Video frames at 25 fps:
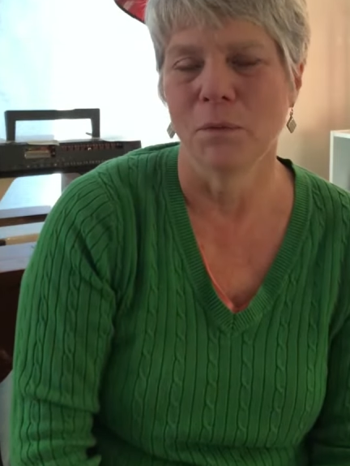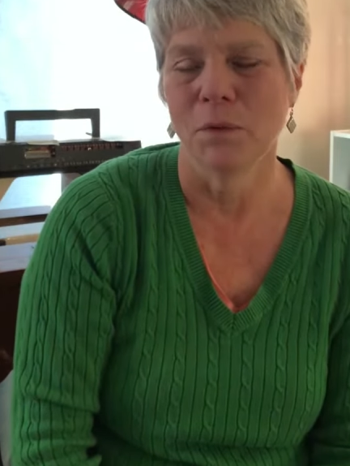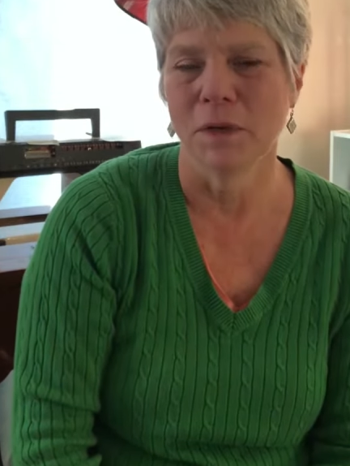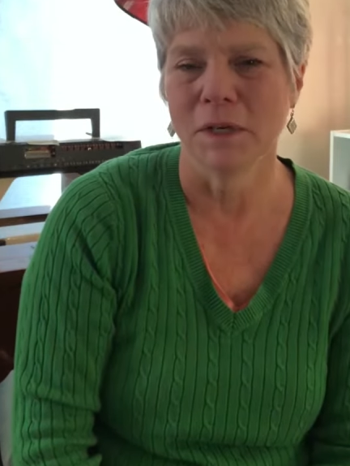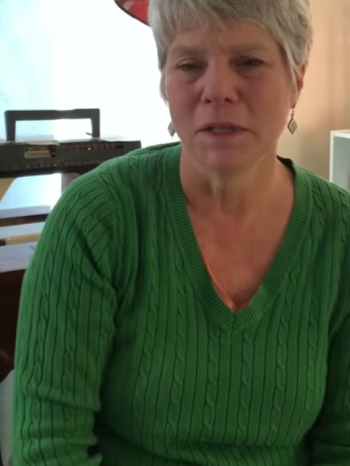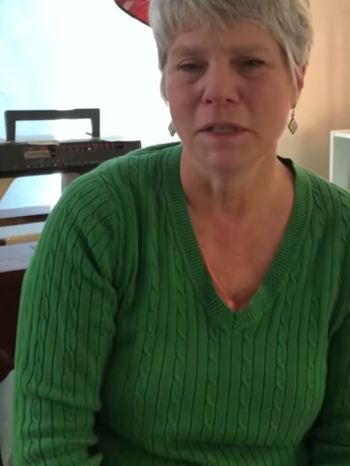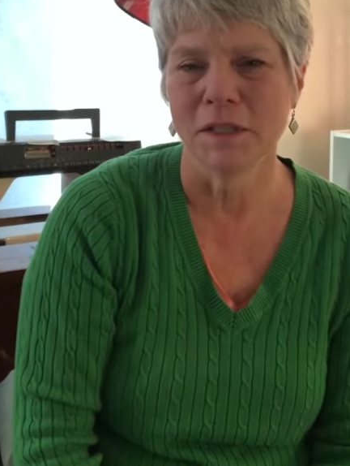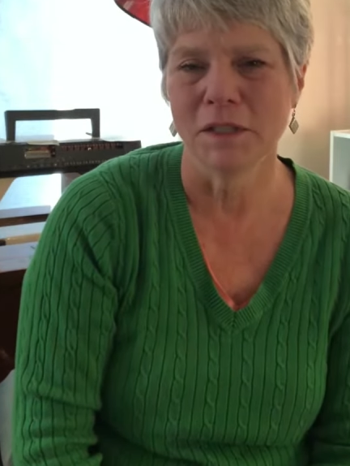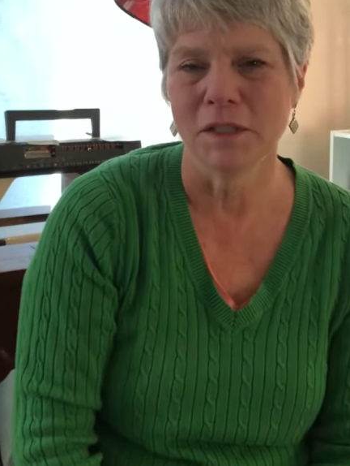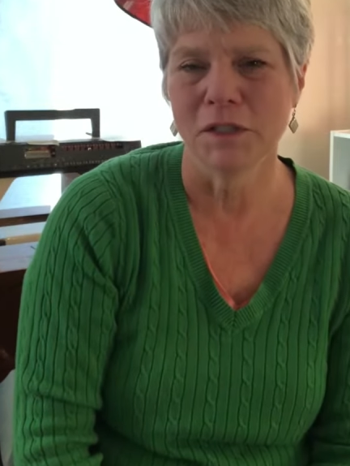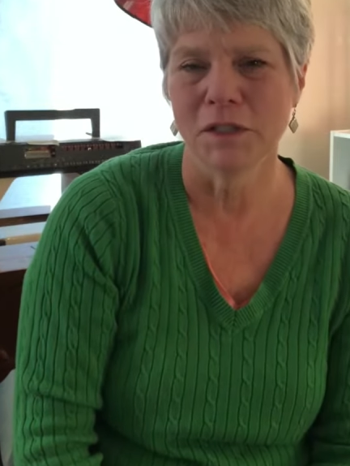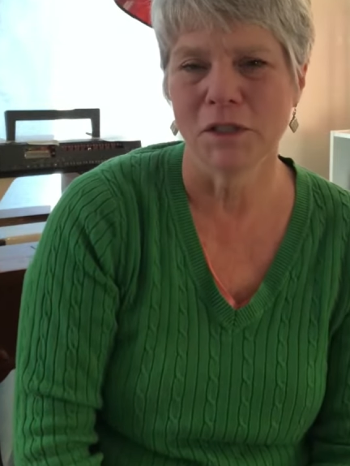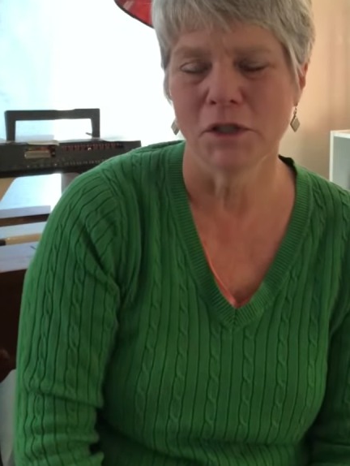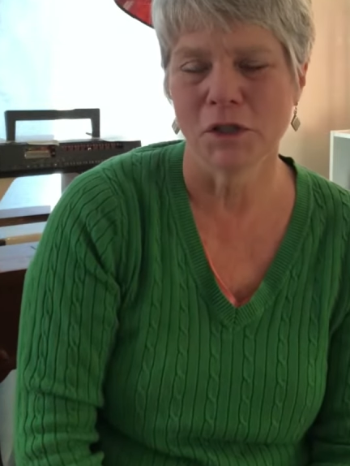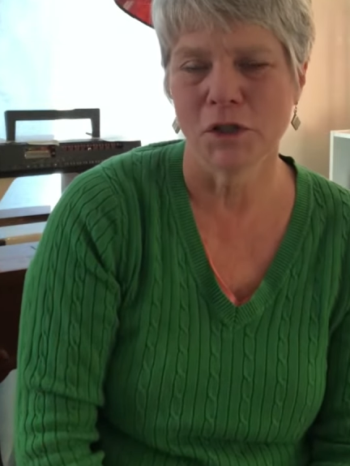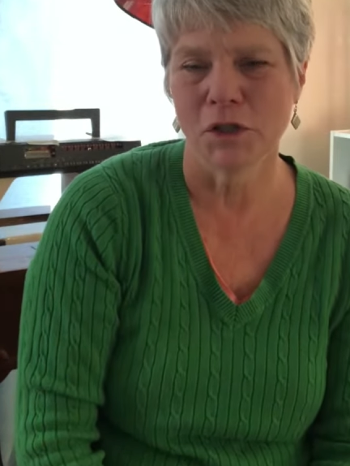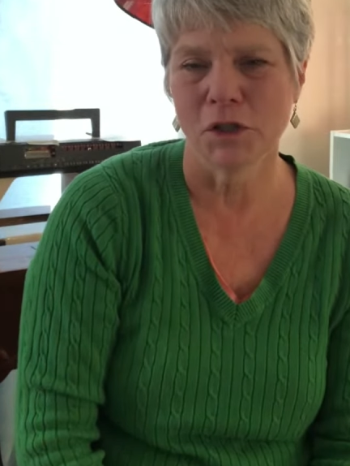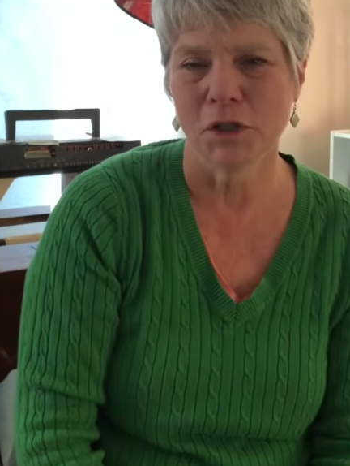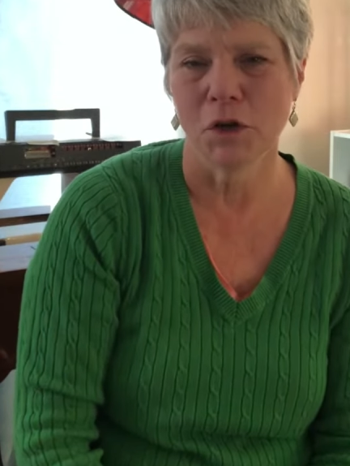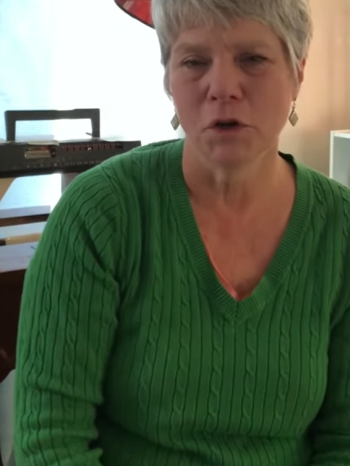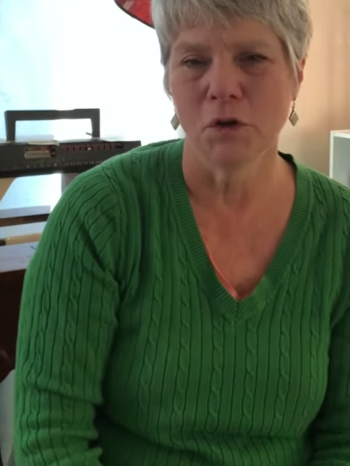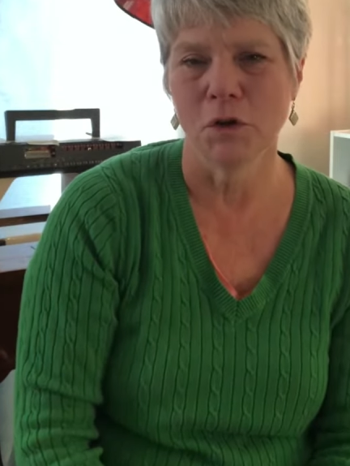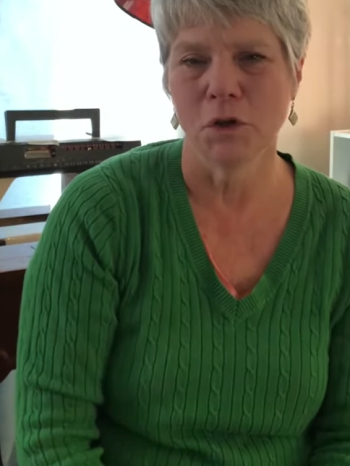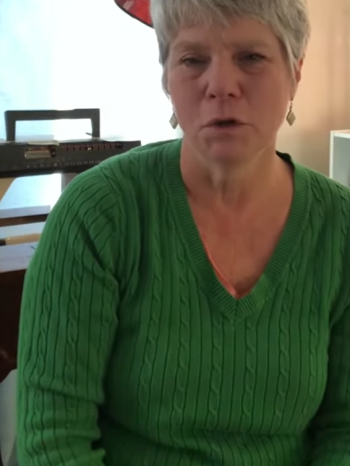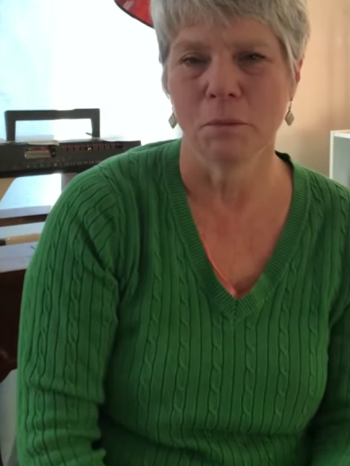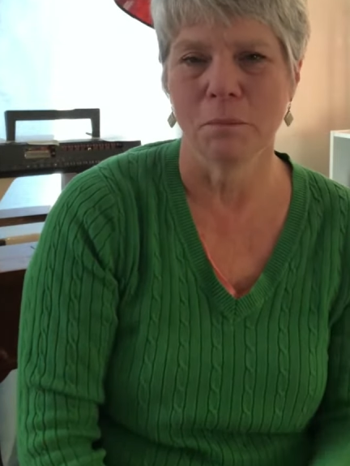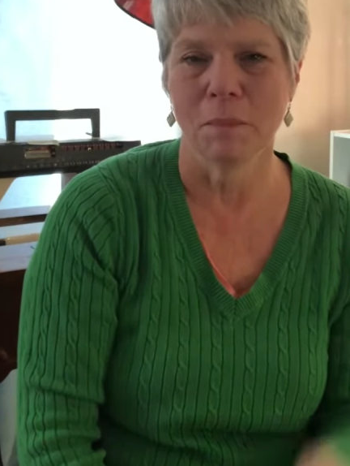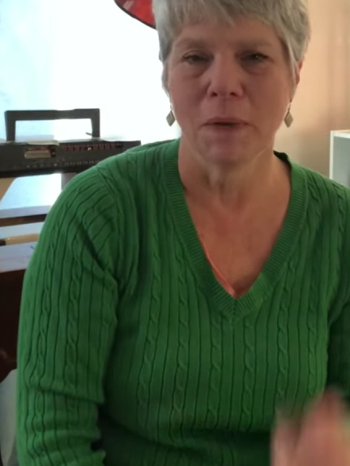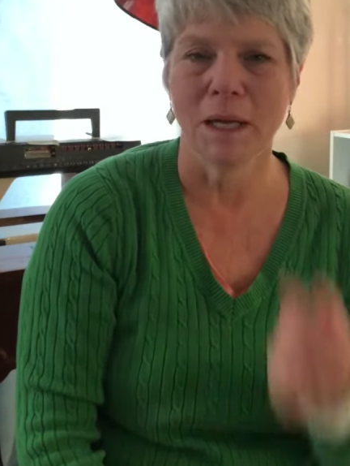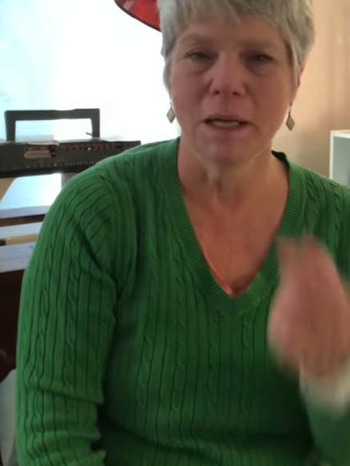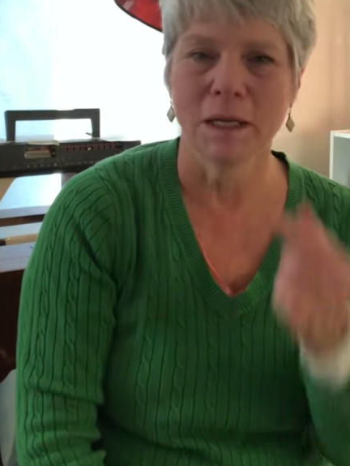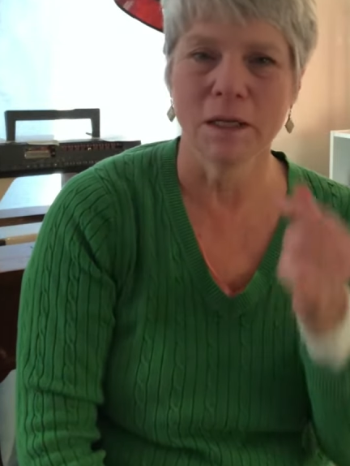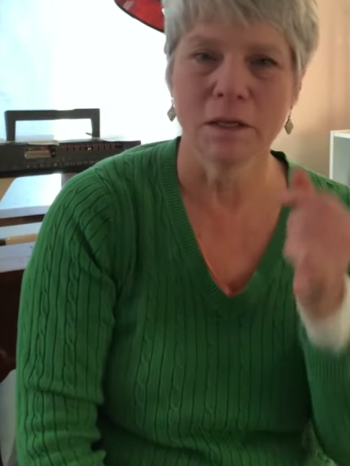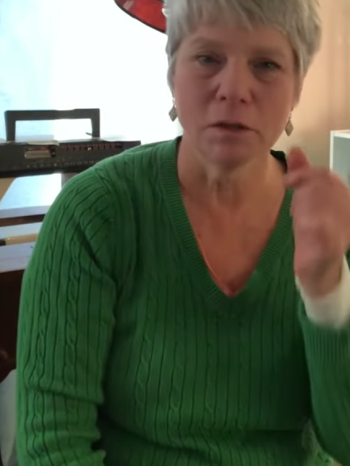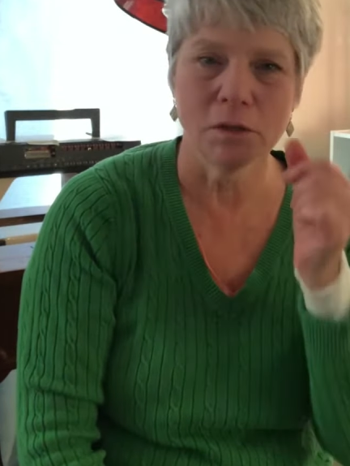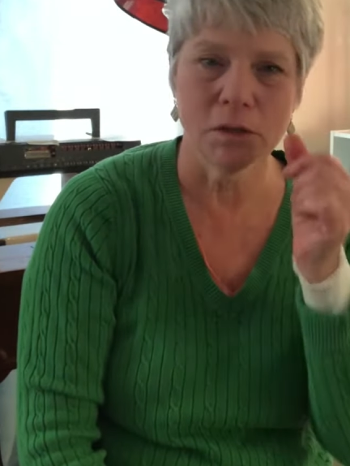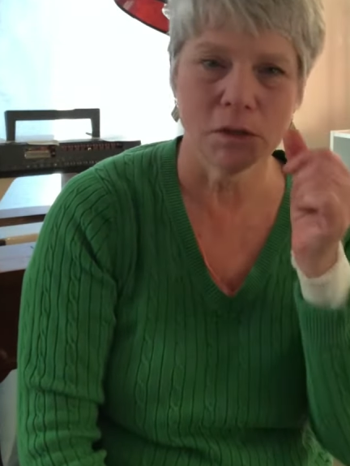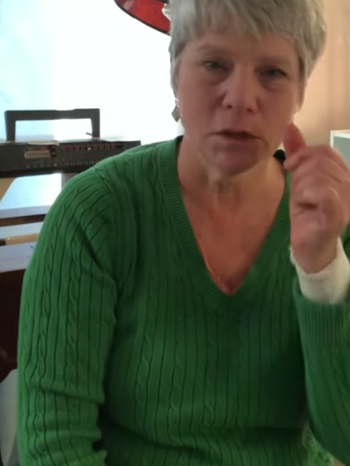wanted to just show you my
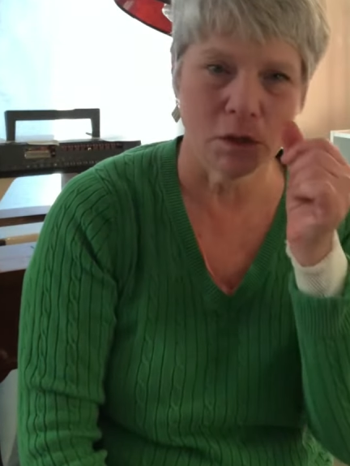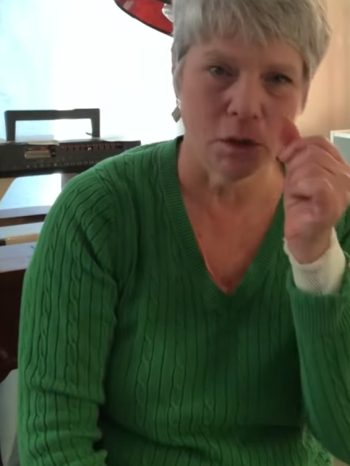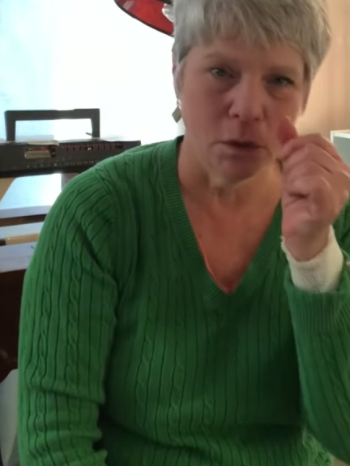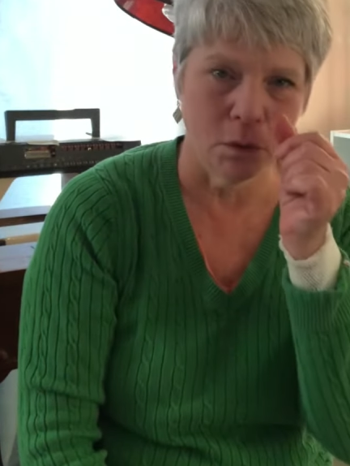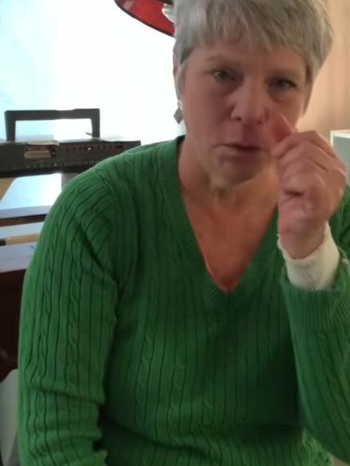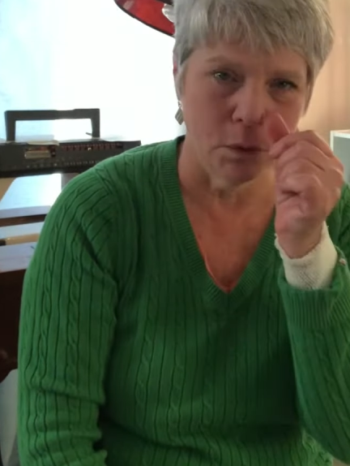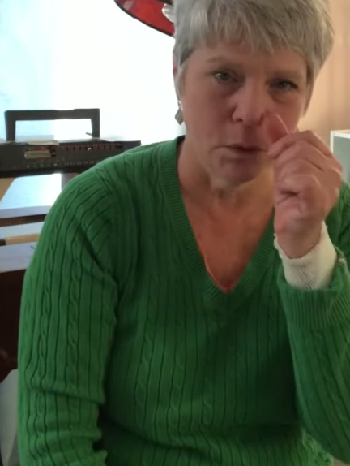little sew